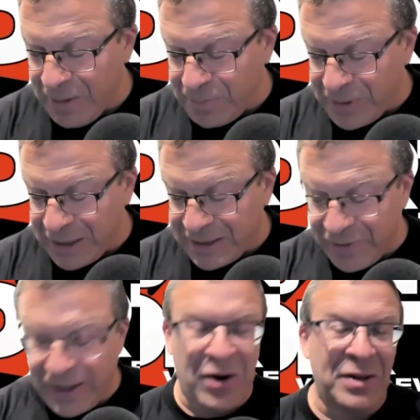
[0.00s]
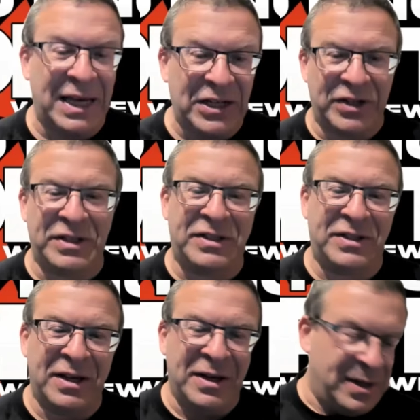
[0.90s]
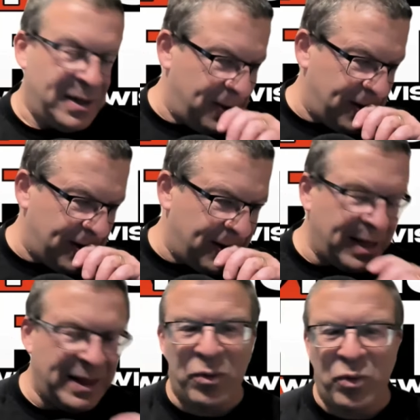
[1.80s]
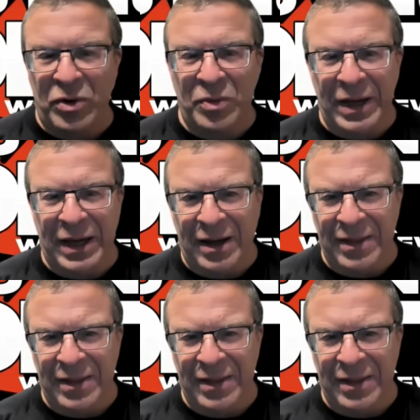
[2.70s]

But they are legends, and they will be.